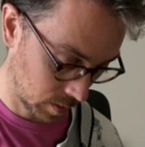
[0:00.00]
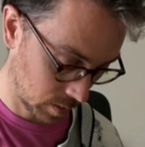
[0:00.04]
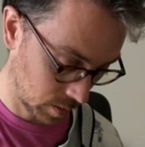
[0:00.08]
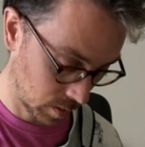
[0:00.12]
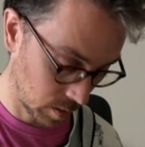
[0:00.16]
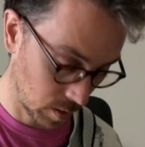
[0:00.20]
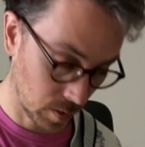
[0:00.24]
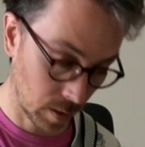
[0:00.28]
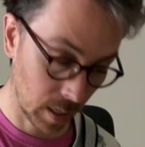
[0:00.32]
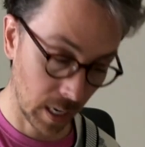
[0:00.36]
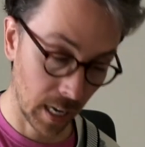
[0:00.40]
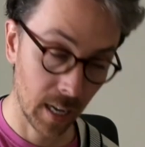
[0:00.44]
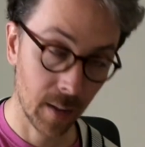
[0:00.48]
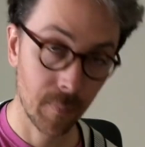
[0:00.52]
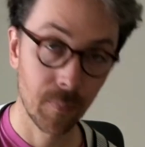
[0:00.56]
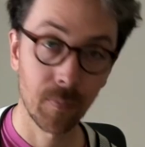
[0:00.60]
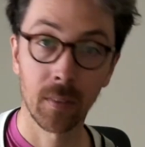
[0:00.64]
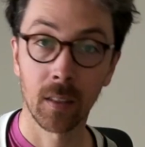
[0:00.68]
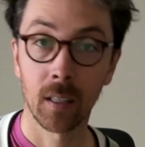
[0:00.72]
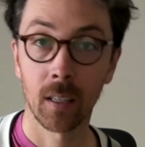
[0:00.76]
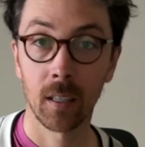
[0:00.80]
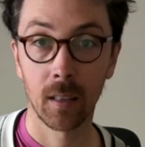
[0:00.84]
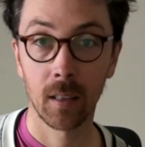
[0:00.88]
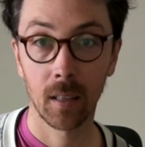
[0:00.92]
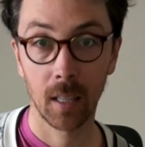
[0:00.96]
Okay,
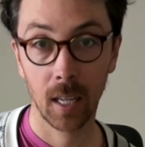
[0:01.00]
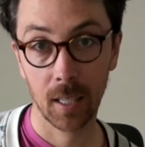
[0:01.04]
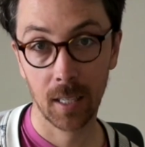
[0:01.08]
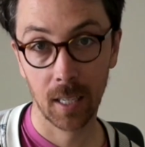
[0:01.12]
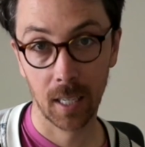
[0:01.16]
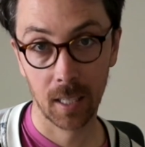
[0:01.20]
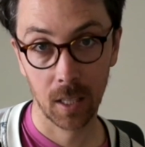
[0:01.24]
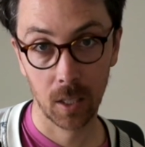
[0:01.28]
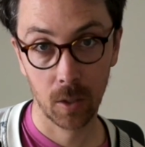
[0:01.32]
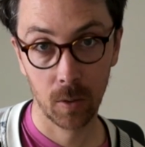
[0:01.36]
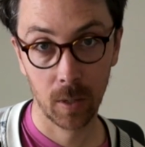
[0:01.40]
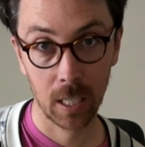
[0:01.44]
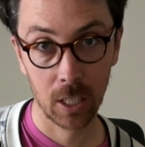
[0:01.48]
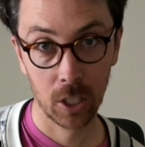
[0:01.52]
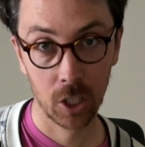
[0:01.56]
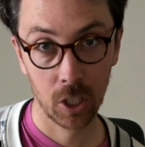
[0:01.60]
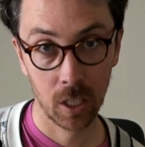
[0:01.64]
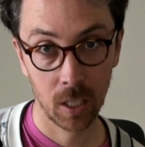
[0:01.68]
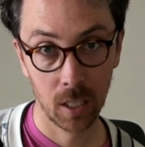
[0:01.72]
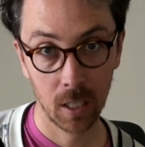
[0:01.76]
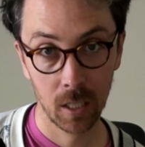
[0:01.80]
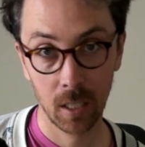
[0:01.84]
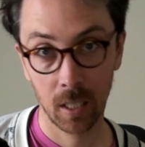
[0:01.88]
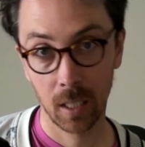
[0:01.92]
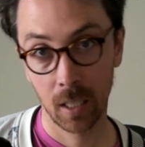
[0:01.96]
that's like the
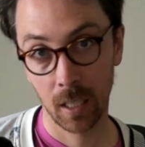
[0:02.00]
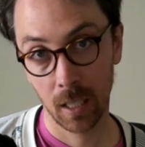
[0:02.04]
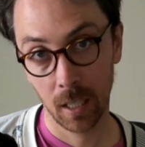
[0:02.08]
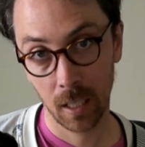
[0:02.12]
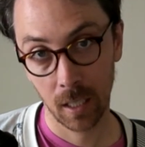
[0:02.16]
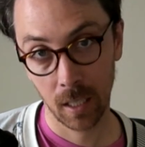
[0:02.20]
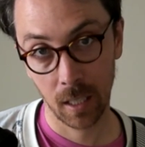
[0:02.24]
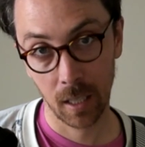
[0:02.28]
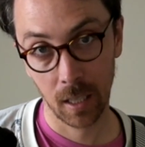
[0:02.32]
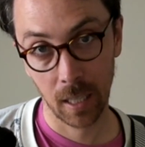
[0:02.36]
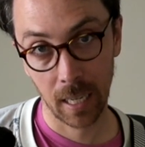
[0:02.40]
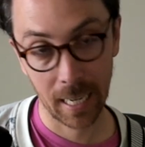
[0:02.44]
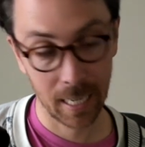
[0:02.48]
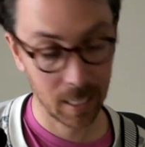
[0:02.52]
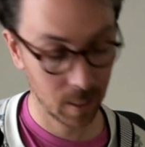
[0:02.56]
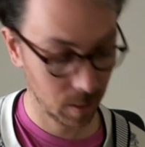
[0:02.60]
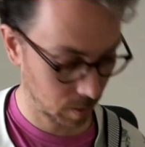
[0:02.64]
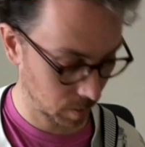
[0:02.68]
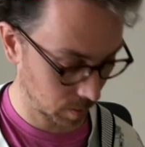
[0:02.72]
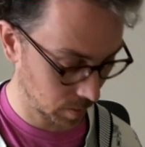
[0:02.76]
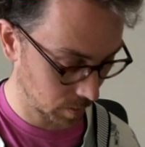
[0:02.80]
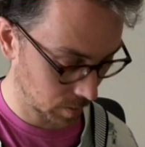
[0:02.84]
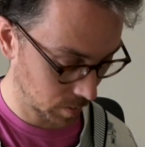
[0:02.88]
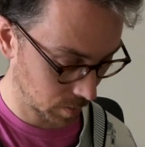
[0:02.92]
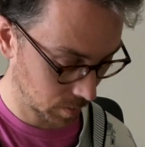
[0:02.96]
question and the
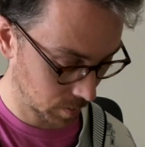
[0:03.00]
answer.